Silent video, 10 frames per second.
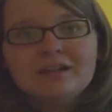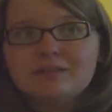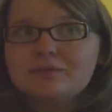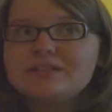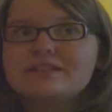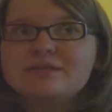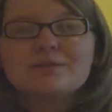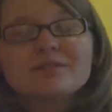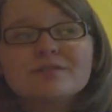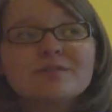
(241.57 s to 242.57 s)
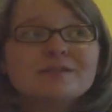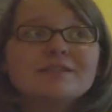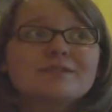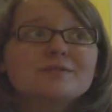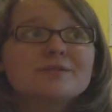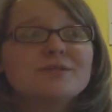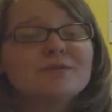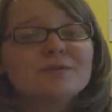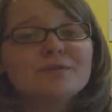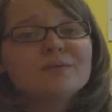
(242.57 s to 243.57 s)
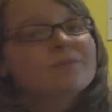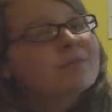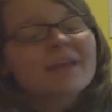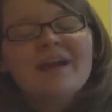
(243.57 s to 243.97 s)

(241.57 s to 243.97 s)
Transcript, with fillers: And Weasley's Wizard Wheezes is so cool.